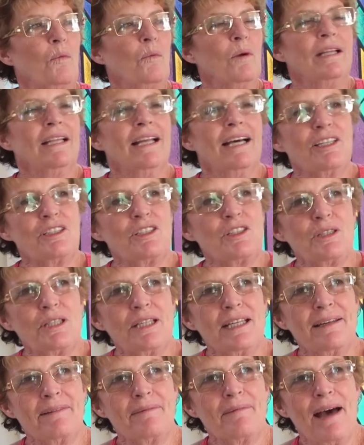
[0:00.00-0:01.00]
Well,
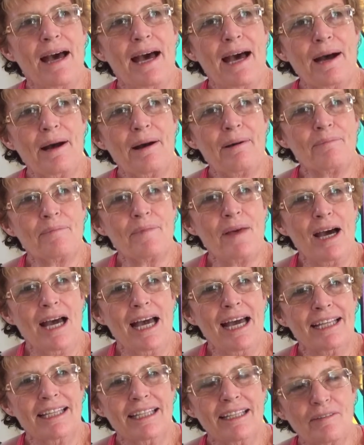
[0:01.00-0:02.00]
actually, I
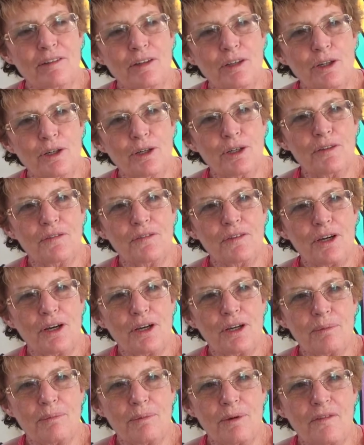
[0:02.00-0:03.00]
had never heard of
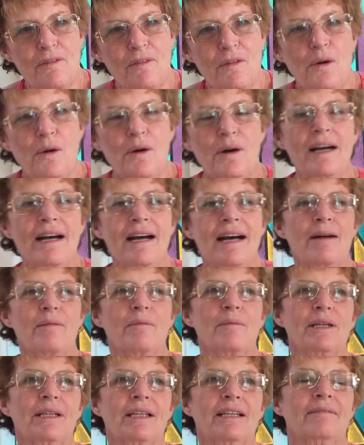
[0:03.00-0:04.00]
yoga before
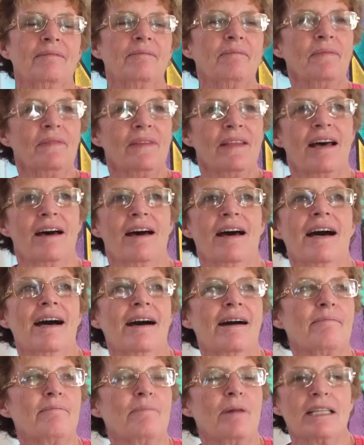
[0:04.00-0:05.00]
when
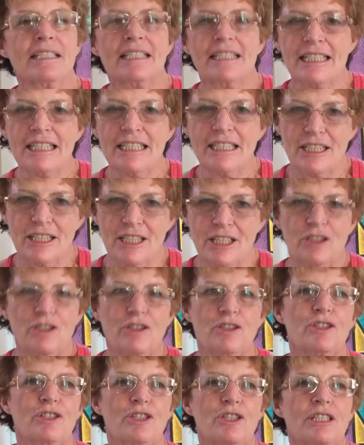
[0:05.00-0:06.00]
my sister
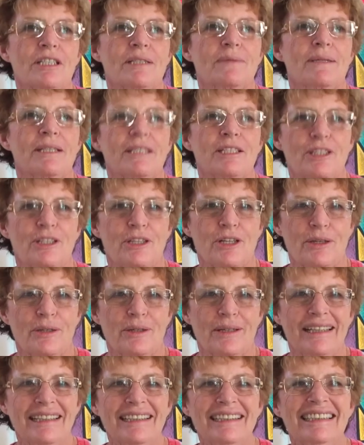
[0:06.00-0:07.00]
introduced me to
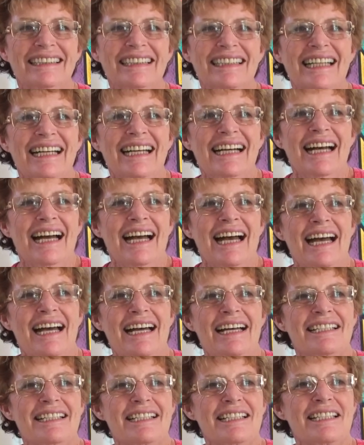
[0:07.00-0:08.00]
yoga.
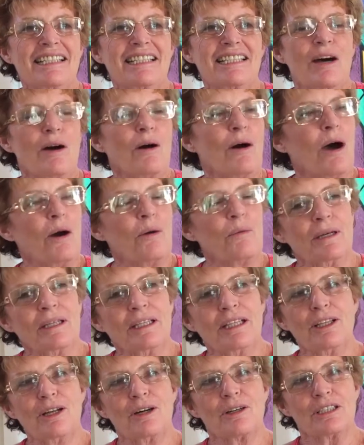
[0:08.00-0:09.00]
And so I
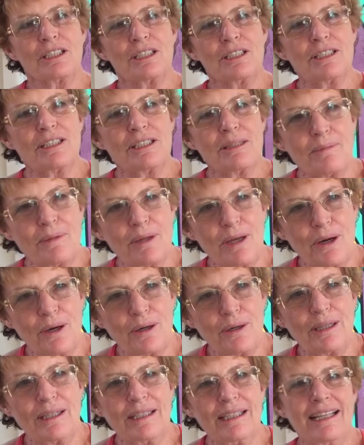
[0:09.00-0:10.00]
went along to some
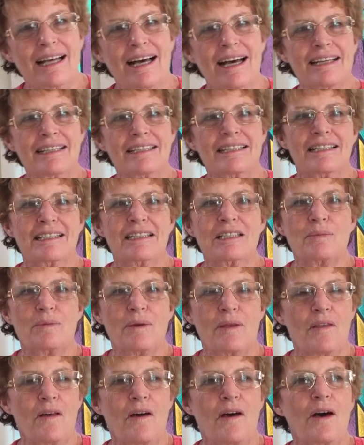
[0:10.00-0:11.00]
yoga classes
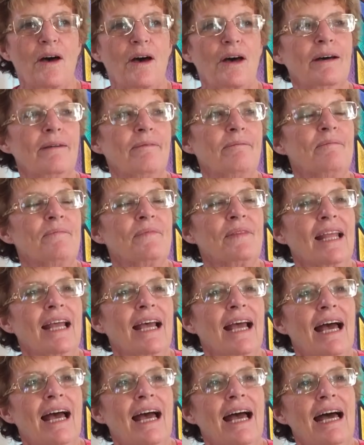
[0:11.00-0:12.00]
with her,
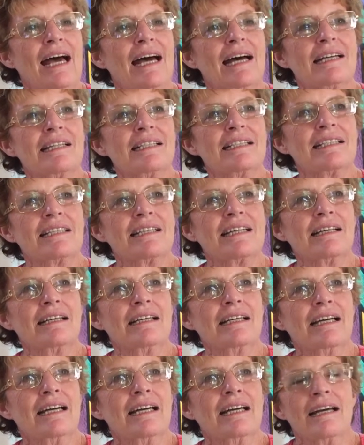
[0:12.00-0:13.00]
and
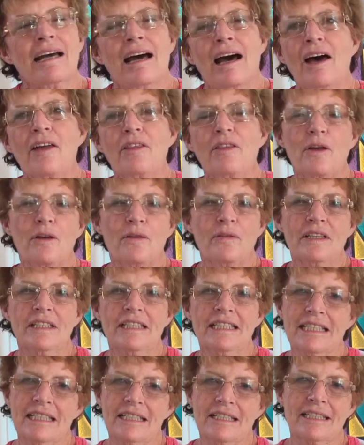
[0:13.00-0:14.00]
I thought,
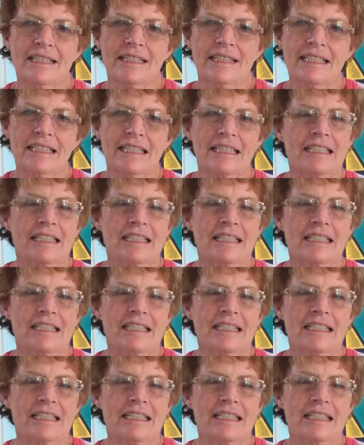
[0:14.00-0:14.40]
this is